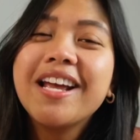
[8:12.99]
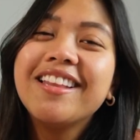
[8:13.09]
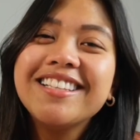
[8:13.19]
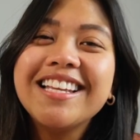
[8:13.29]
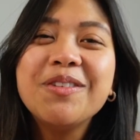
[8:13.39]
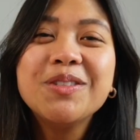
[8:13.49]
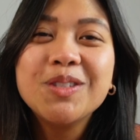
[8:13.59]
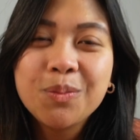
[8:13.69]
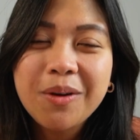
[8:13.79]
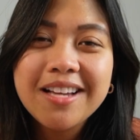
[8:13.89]
I liked that it was a
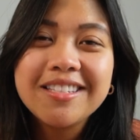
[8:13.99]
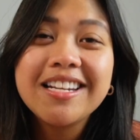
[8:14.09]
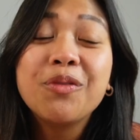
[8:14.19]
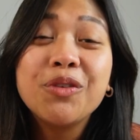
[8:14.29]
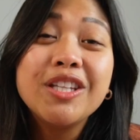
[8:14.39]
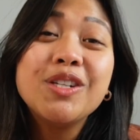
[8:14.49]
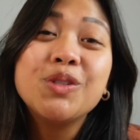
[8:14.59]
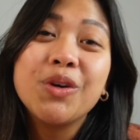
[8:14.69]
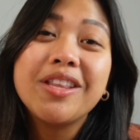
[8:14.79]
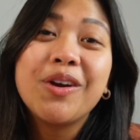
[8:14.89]
surprise, and I really
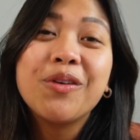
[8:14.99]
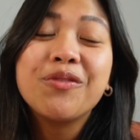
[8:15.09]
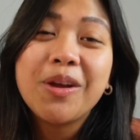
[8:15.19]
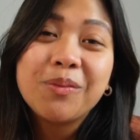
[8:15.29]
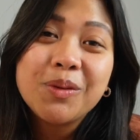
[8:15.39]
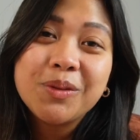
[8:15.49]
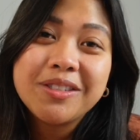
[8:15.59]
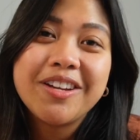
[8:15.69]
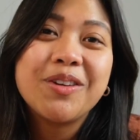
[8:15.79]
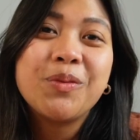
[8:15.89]
enjoyed that her family was
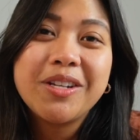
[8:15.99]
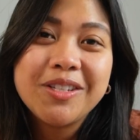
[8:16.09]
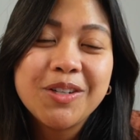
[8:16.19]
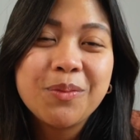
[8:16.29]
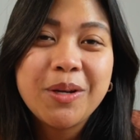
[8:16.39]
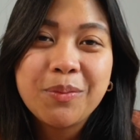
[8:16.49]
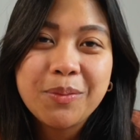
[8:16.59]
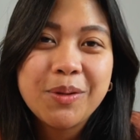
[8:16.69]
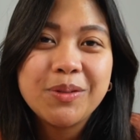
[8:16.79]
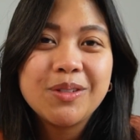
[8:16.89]
there to witness her being proposed